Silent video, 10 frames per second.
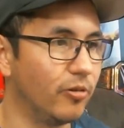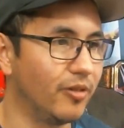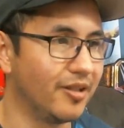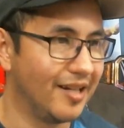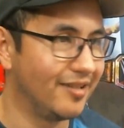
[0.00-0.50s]

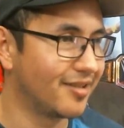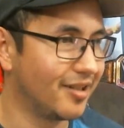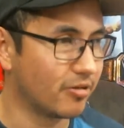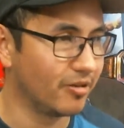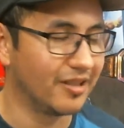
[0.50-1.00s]
When they decide
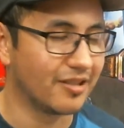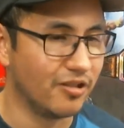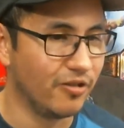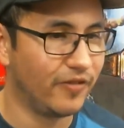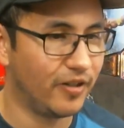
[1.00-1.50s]
to release a
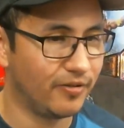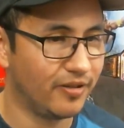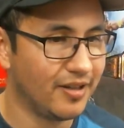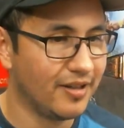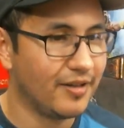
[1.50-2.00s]
new phone,